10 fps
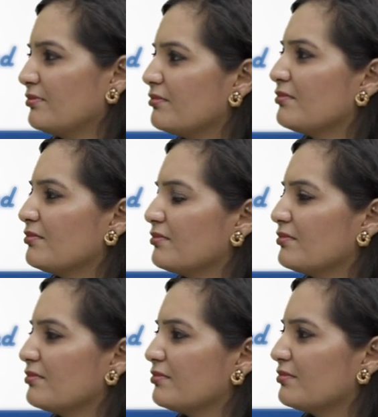
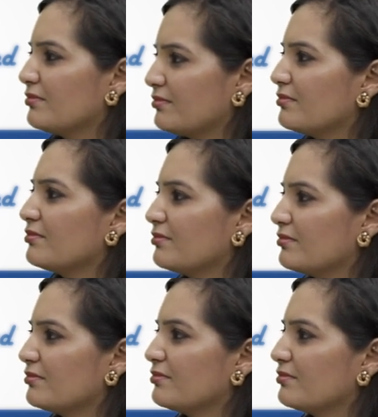
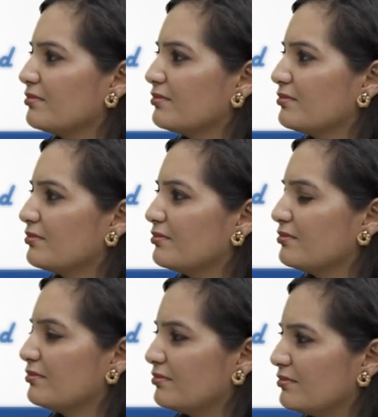
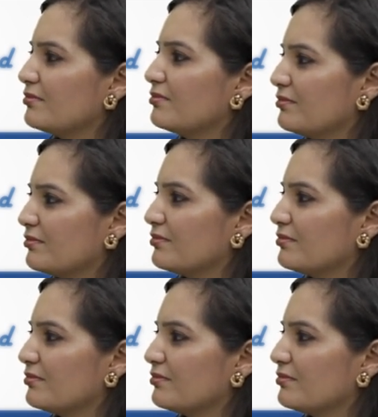No words are spoken by the person on screen.